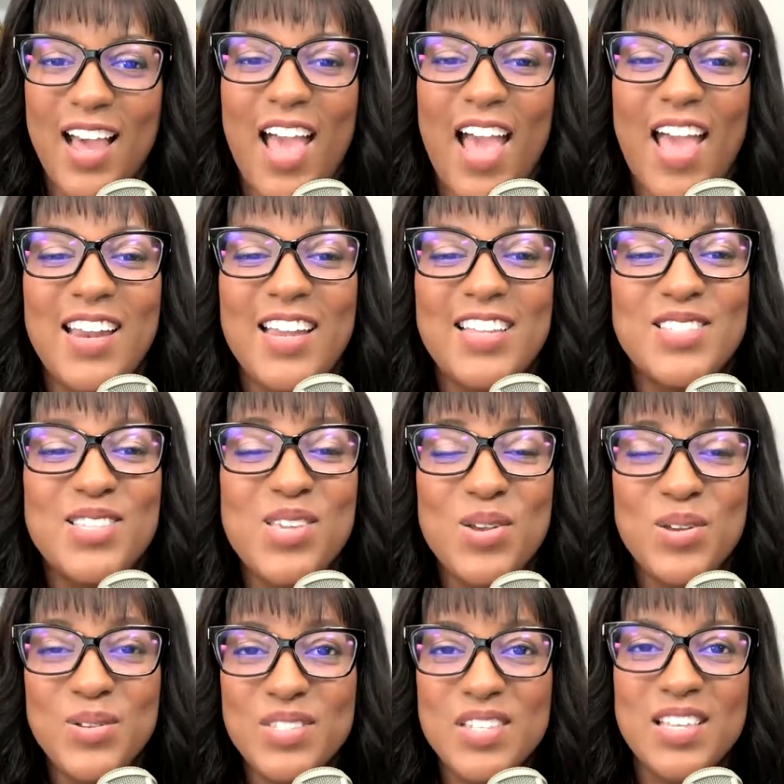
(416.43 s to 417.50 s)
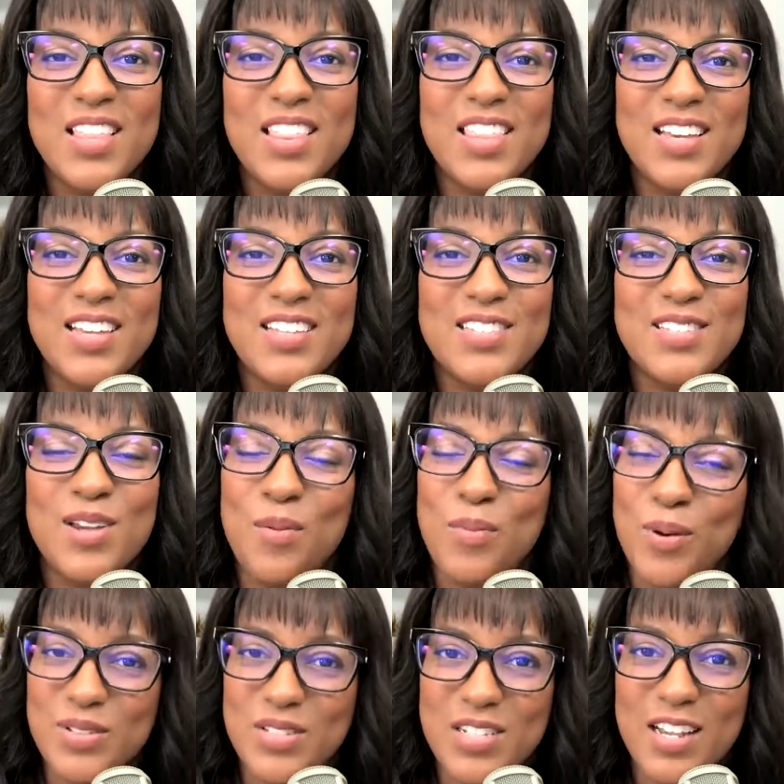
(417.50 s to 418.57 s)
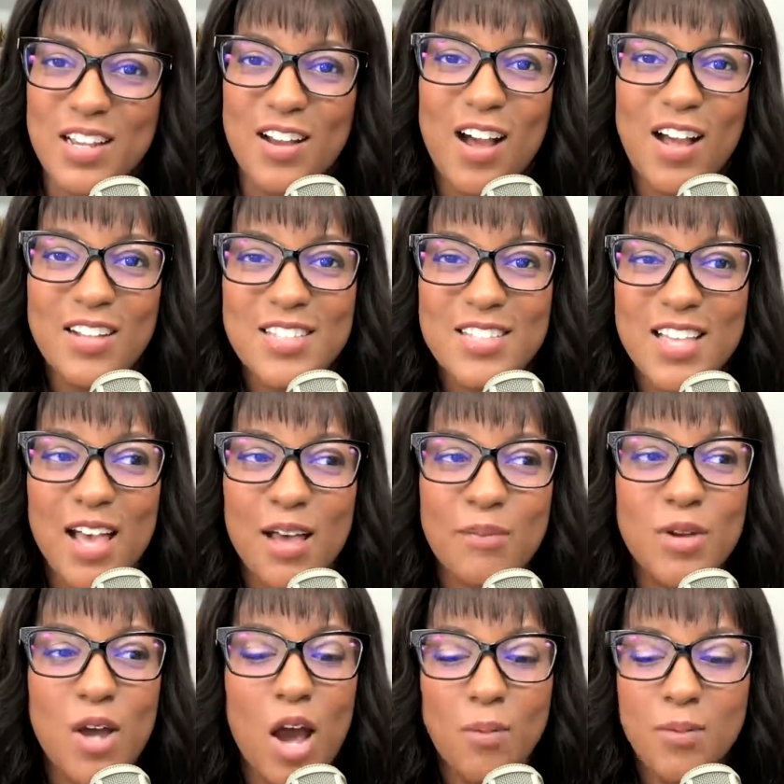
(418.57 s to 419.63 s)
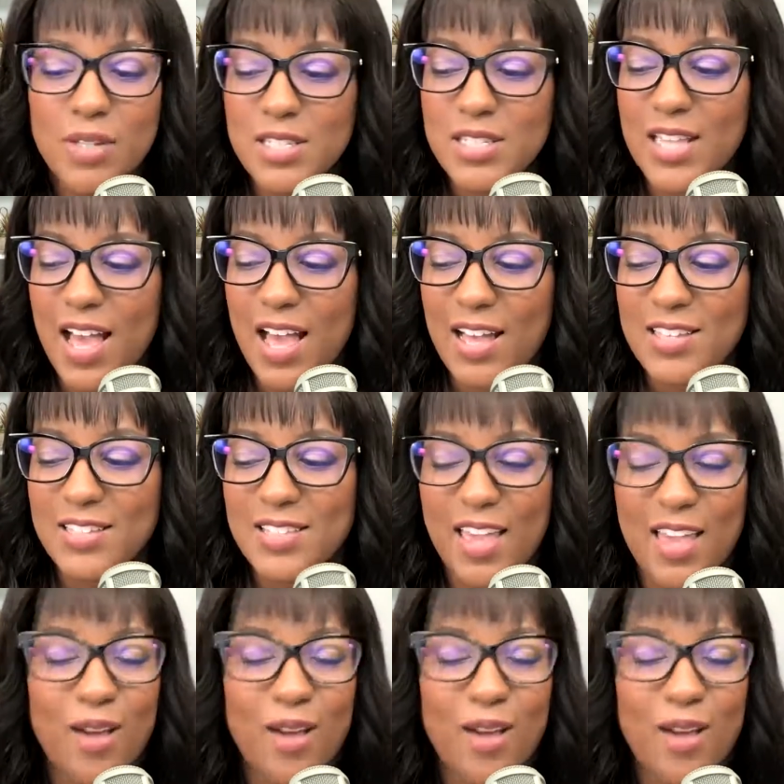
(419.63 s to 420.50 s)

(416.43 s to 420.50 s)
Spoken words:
And he's using this no bones day concept almost as a